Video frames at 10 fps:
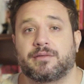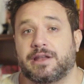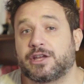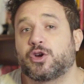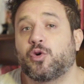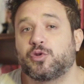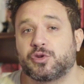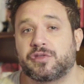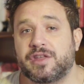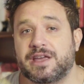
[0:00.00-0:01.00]
like all
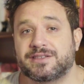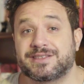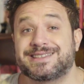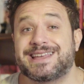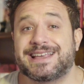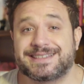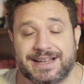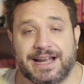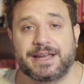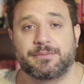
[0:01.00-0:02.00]
good things, takes
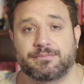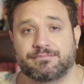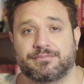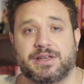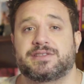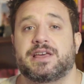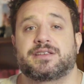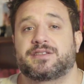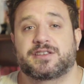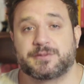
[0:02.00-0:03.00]
time, it
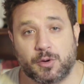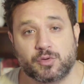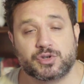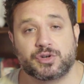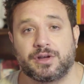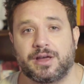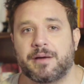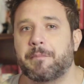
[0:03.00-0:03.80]
takes exposure,